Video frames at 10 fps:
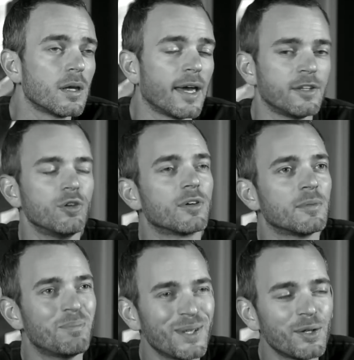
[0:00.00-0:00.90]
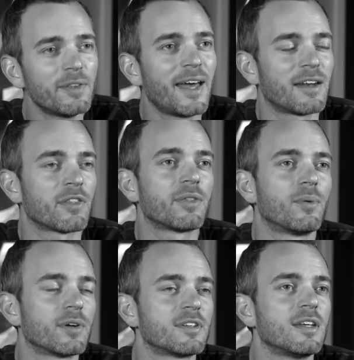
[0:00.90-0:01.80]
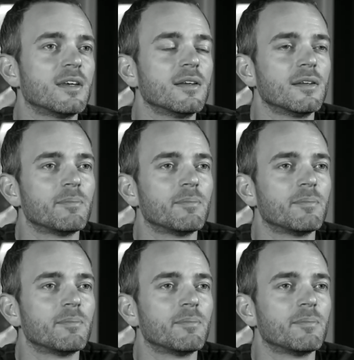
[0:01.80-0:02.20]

And you can build that authority